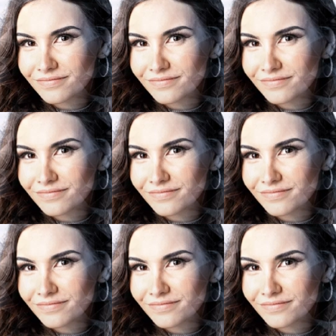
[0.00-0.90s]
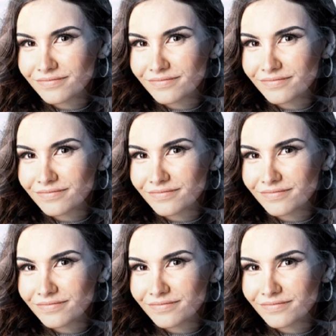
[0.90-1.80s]

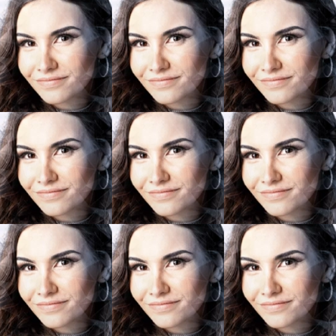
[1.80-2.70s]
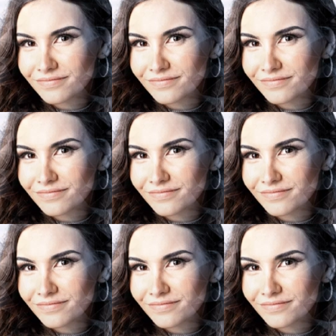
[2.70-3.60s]

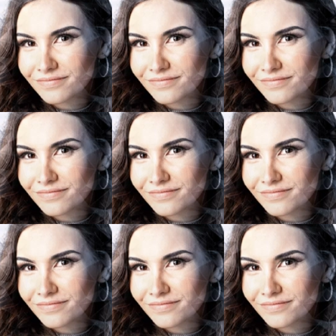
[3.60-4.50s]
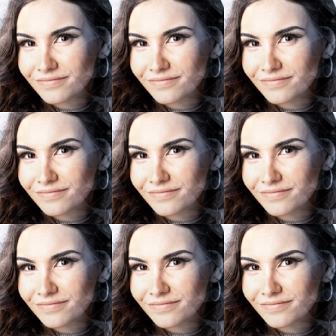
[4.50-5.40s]

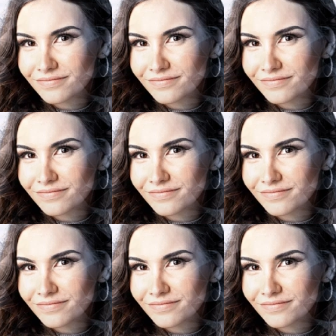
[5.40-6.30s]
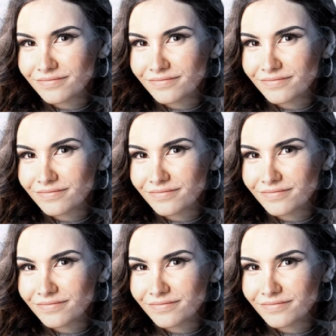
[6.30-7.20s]

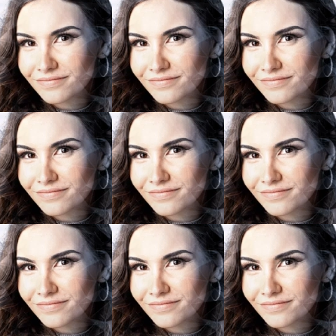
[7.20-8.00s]
The face doesn't move, so there is nothing to read.